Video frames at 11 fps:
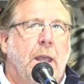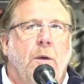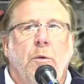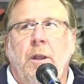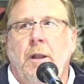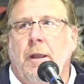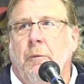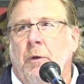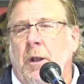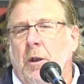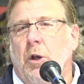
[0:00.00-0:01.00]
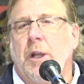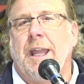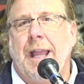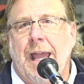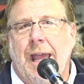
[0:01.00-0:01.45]
We, we're
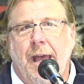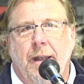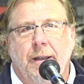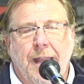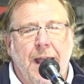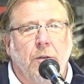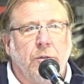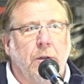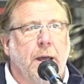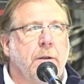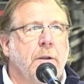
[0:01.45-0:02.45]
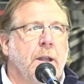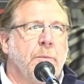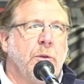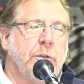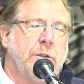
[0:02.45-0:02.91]
looking at cow slaughter
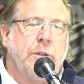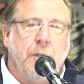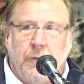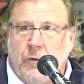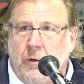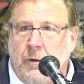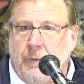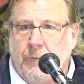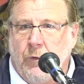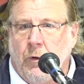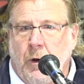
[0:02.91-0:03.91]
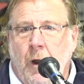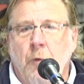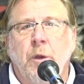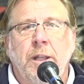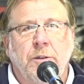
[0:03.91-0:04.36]
numbers this year for, for
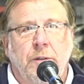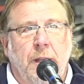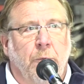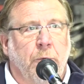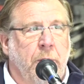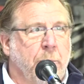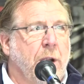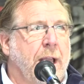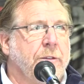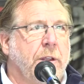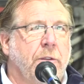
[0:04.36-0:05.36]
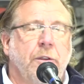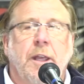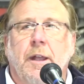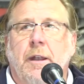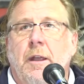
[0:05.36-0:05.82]
our region that we're, Nebraska is
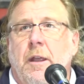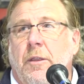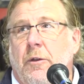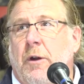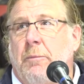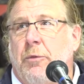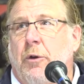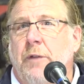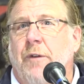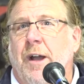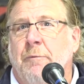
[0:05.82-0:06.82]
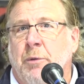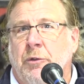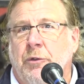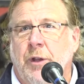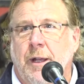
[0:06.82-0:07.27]
in, they're up
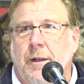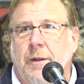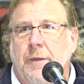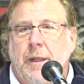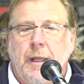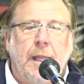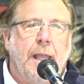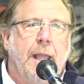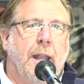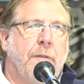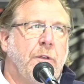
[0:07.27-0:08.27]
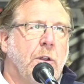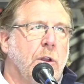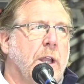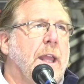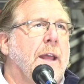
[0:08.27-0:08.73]
35%. And if you
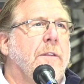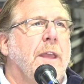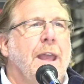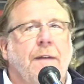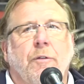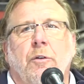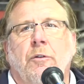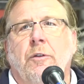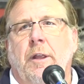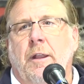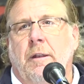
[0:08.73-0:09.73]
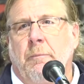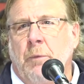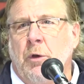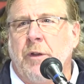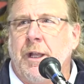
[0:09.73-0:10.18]
look at the heifers in,
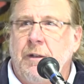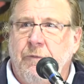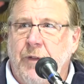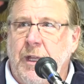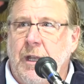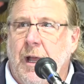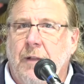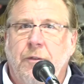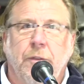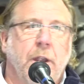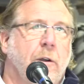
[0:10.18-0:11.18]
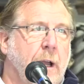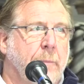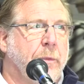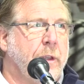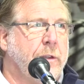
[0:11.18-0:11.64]
moving into feedlots, they're
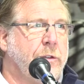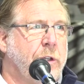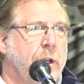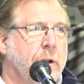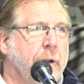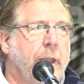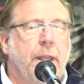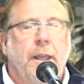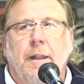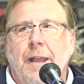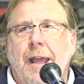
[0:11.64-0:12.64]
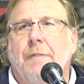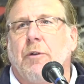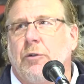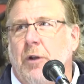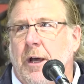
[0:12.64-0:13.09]
up this year, and the
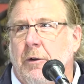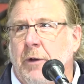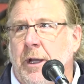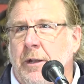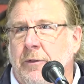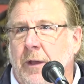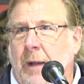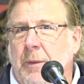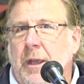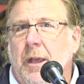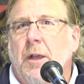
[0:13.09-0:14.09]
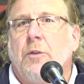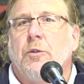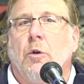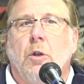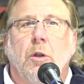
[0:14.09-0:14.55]
heifer slaughter rate is up.
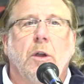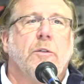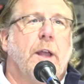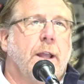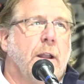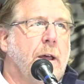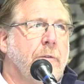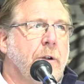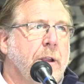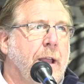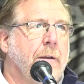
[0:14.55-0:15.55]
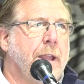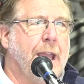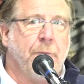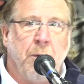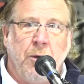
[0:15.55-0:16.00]
So it looks like a lot of our cow
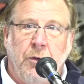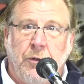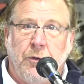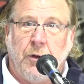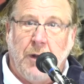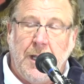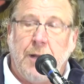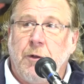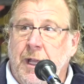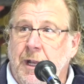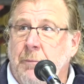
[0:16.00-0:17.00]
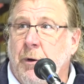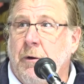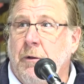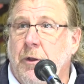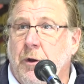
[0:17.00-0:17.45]
calf producers are liquidating
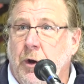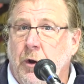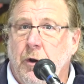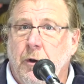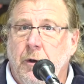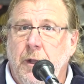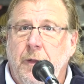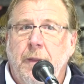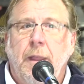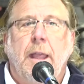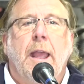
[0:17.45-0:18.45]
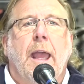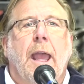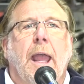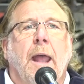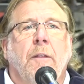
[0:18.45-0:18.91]
part of their herd.
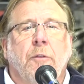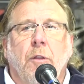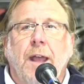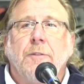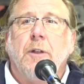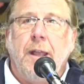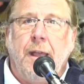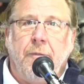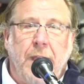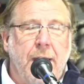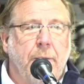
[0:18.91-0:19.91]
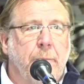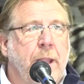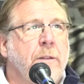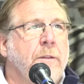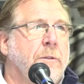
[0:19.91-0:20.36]
And so that's going to have, that
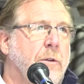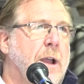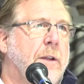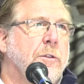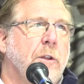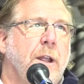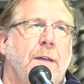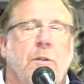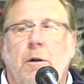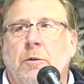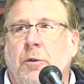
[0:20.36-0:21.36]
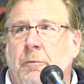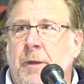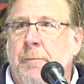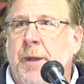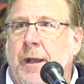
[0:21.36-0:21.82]
means the drought is going to have long term
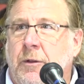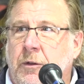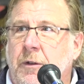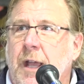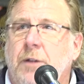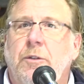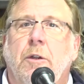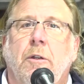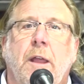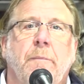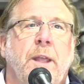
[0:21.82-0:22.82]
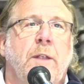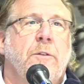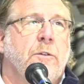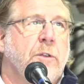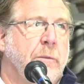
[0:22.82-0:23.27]
impacts. So next year, that means
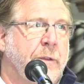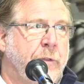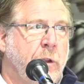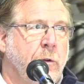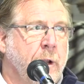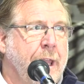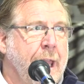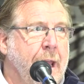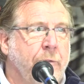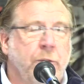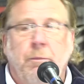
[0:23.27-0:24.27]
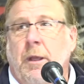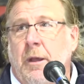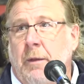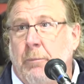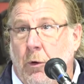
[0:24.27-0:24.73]
there's going to be fewer calves
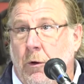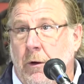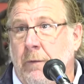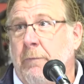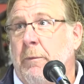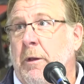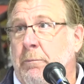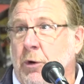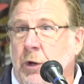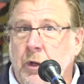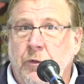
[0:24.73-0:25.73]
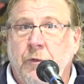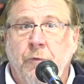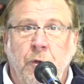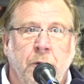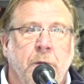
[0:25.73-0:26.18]
born and produced,
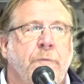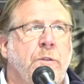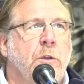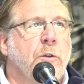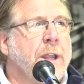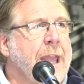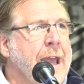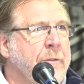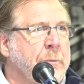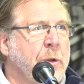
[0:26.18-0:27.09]
fewer, fewer calves